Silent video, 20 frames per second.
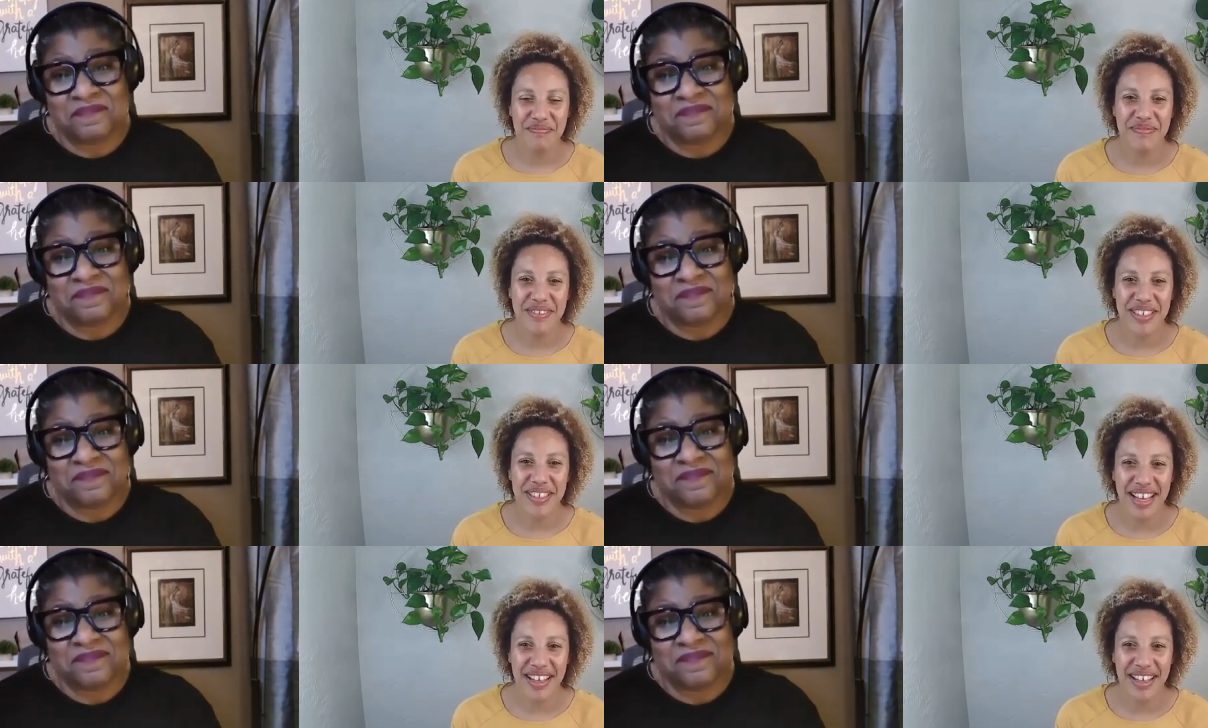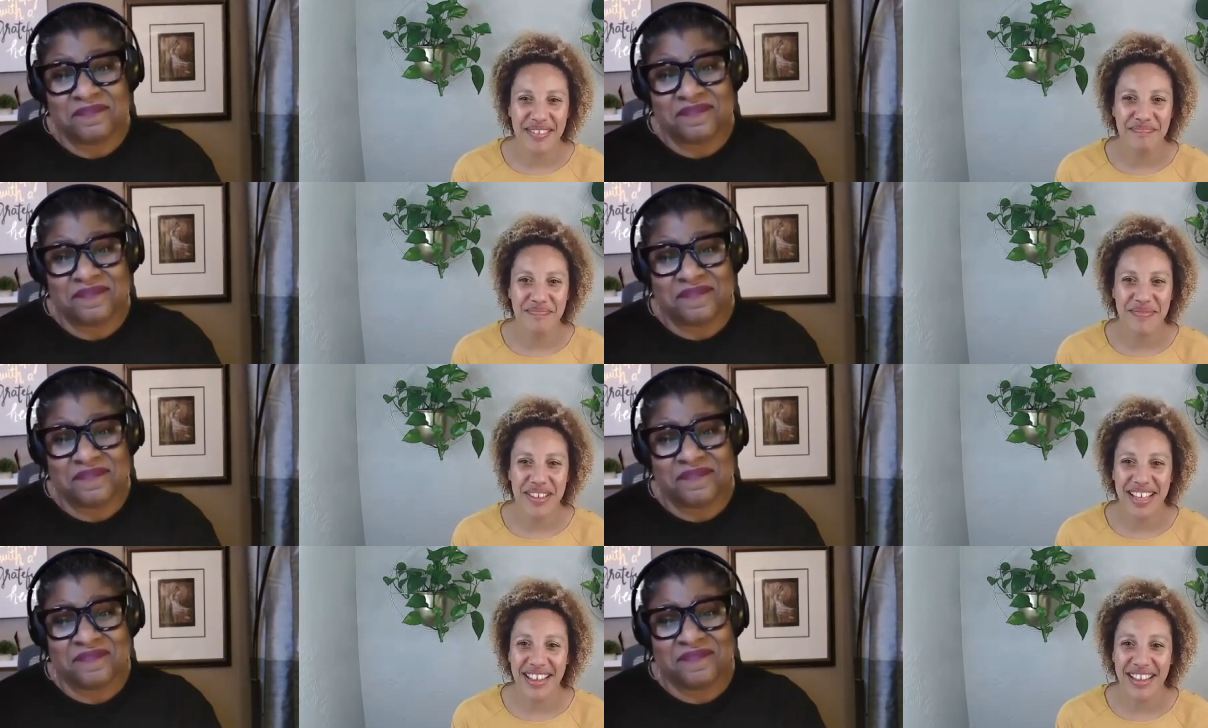Speaker 1: Yeah,
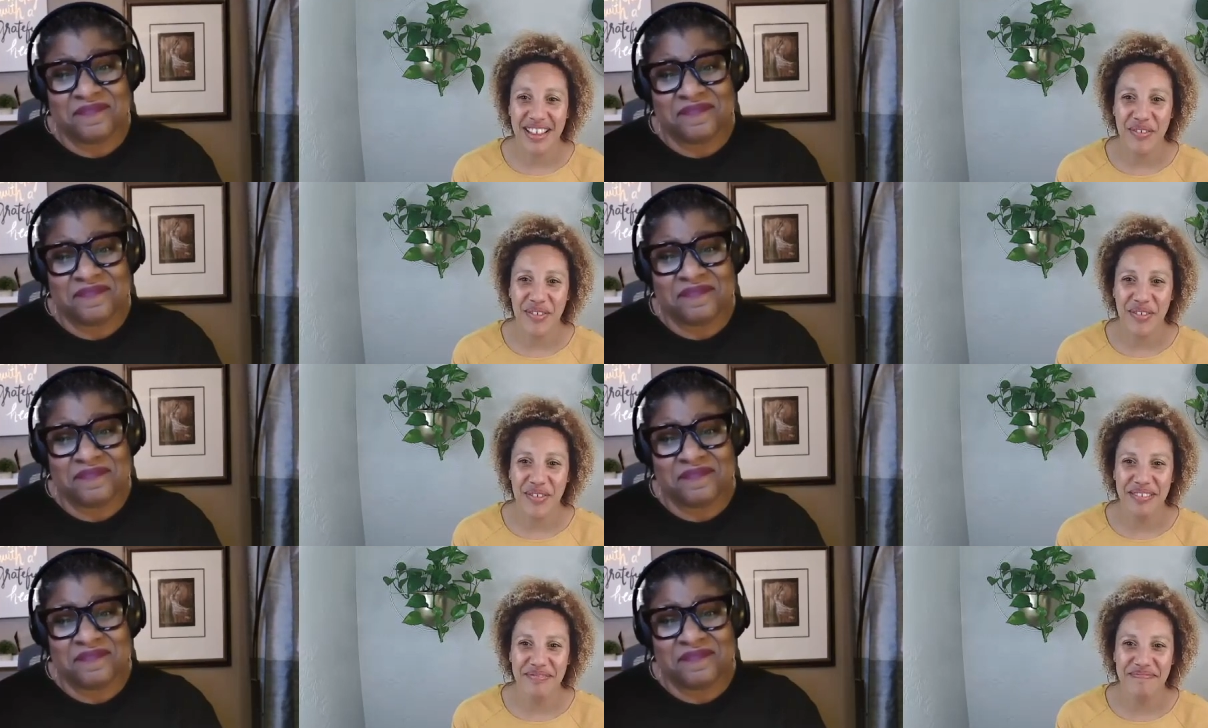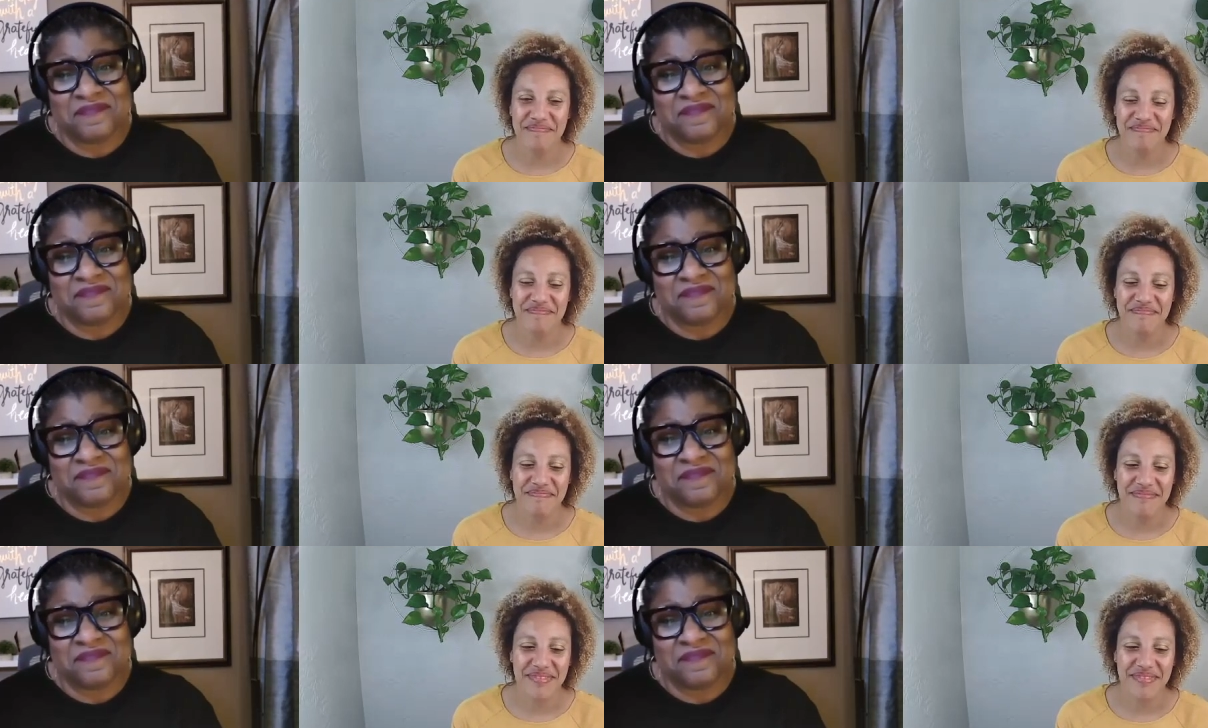I love it.
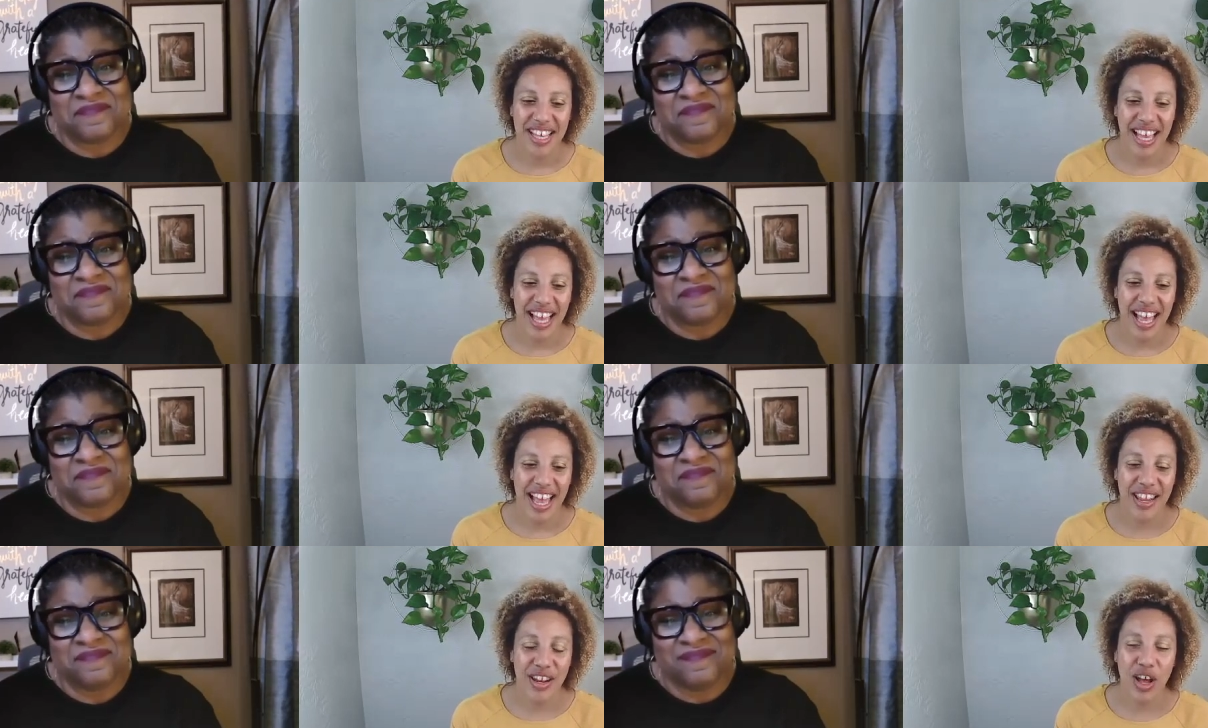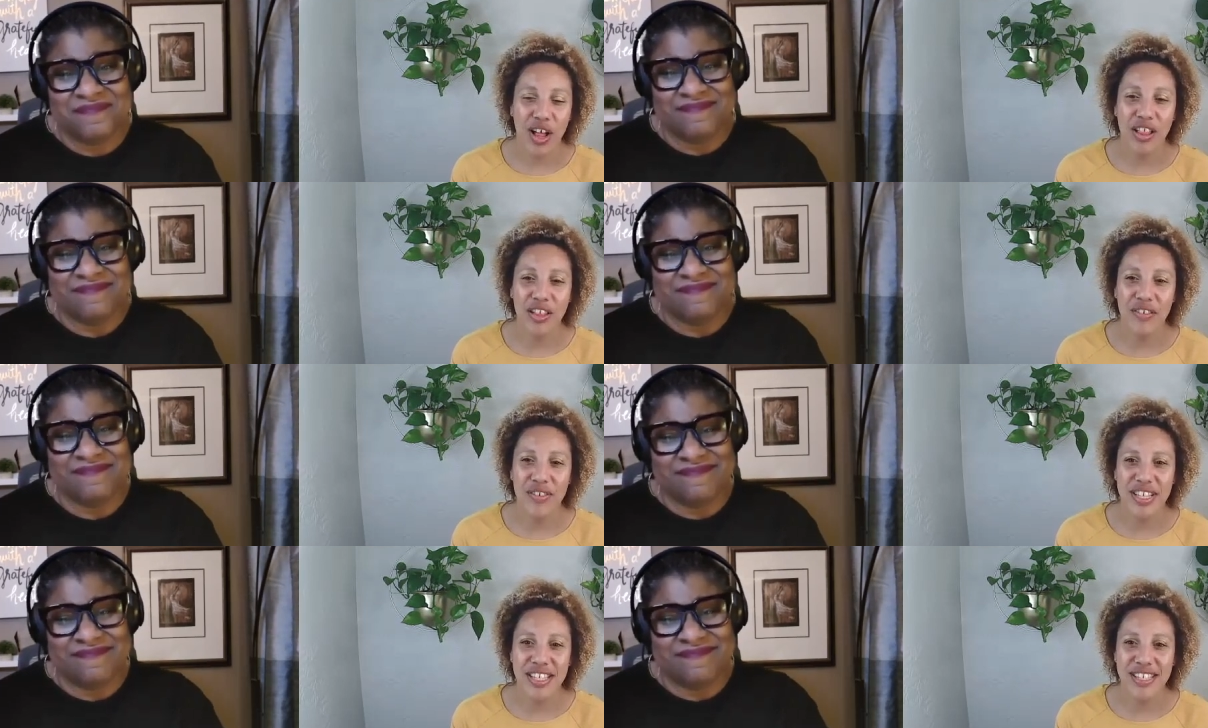And
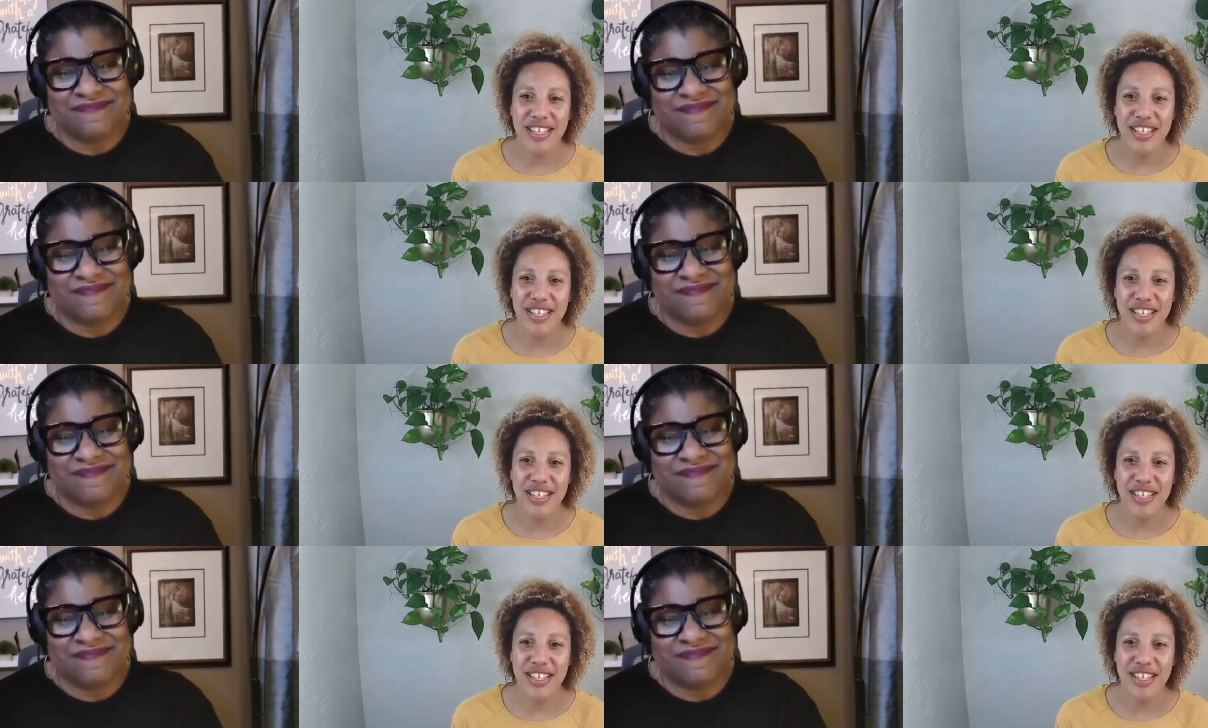all of us